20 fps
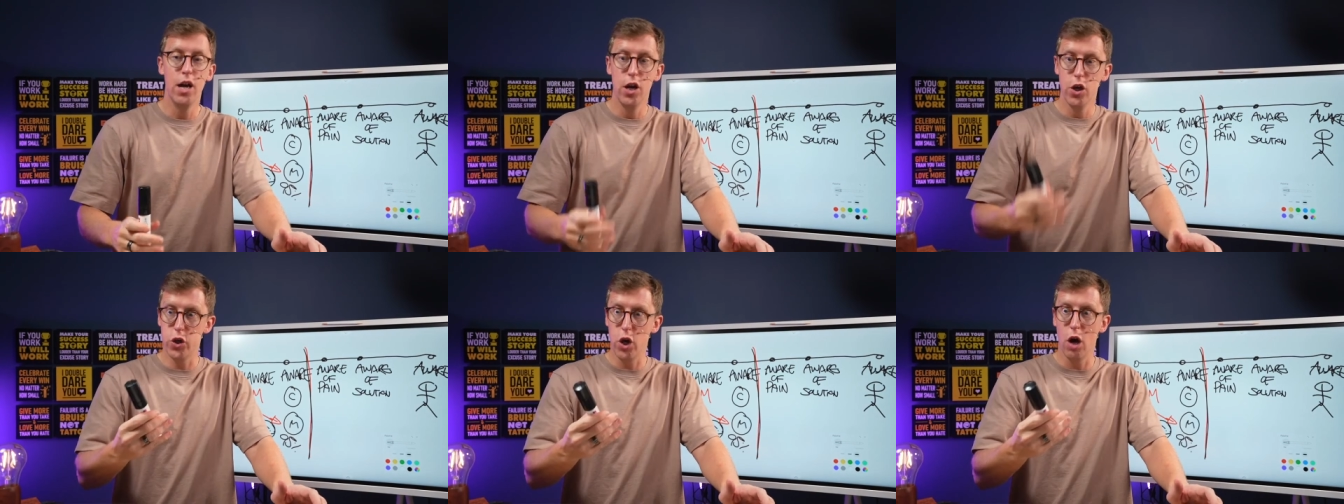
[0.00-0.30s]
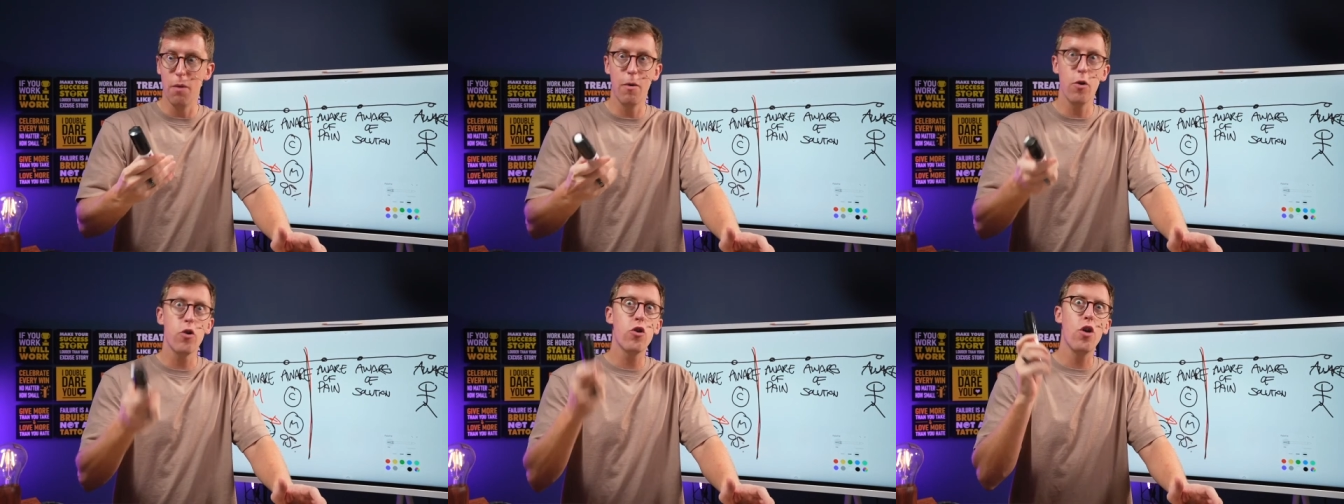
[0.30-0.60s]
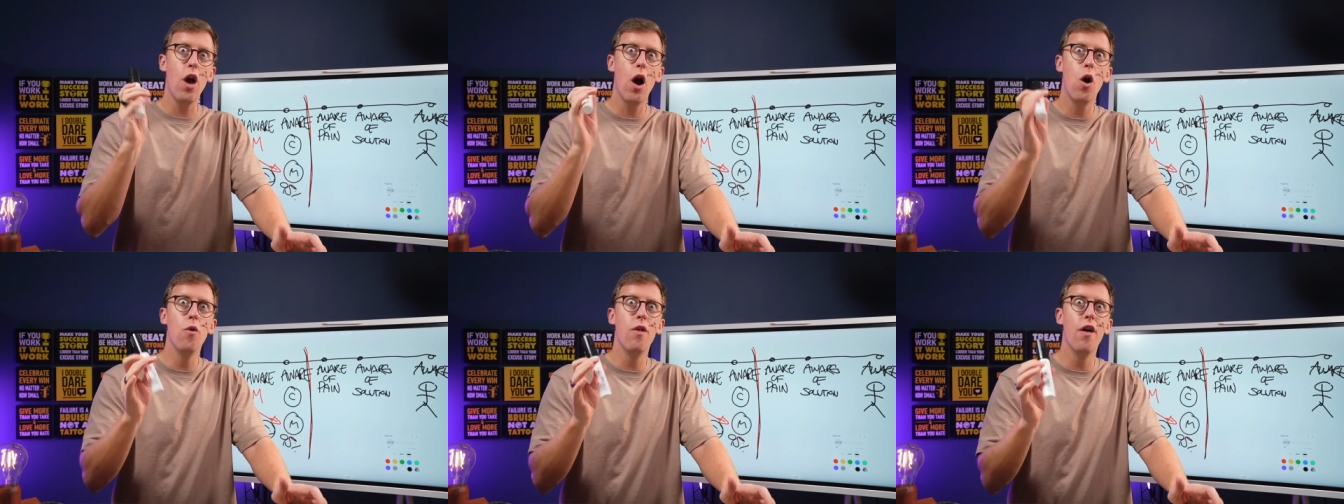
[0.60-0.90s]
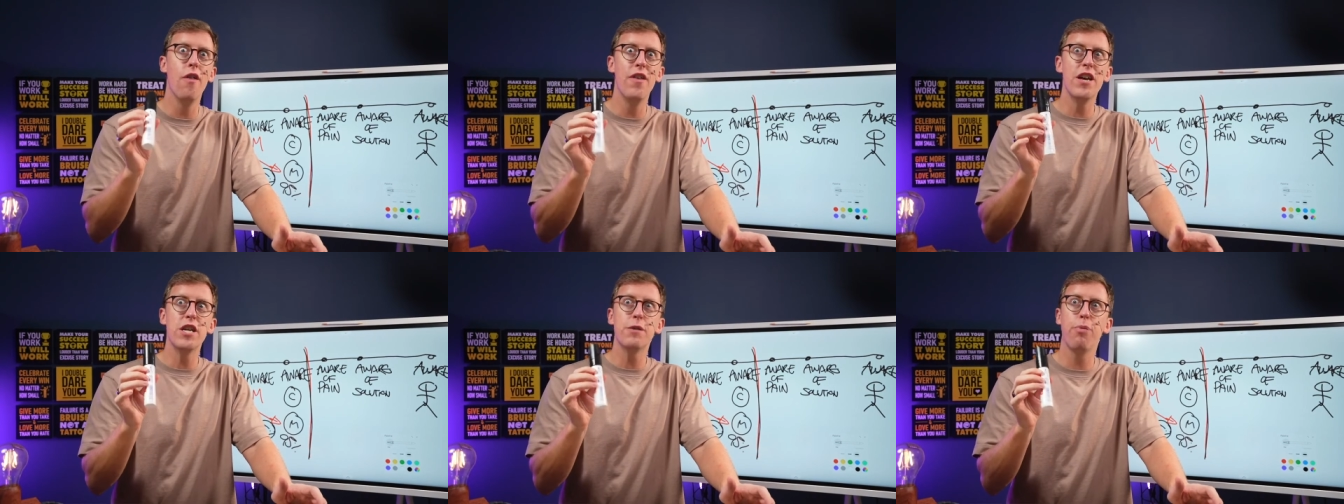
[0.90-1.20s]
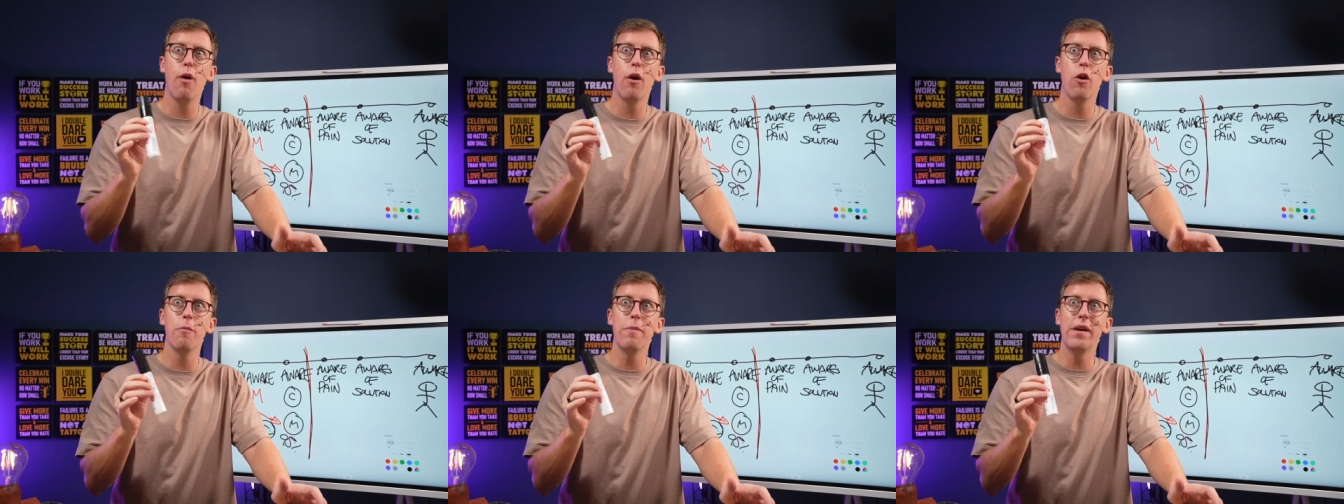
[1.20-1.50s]
So much so that this
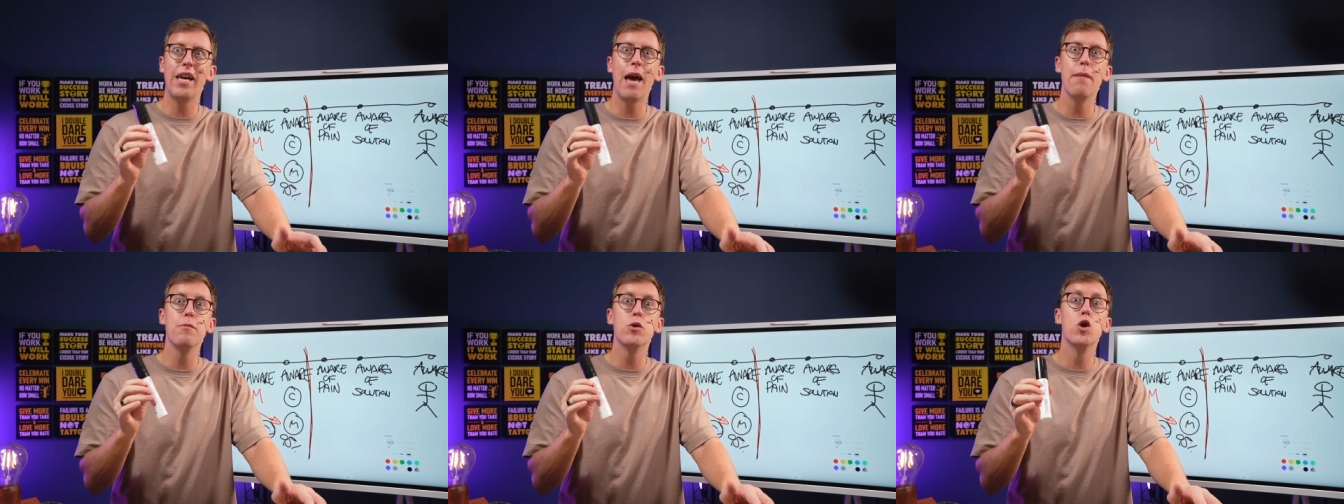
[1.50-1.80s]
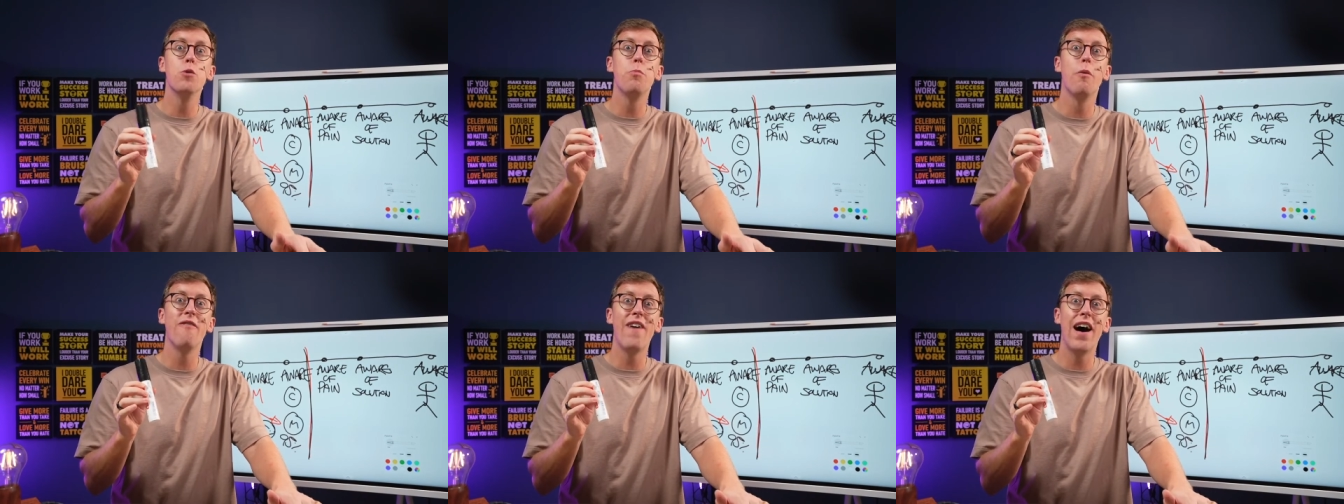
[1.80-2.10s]
product became super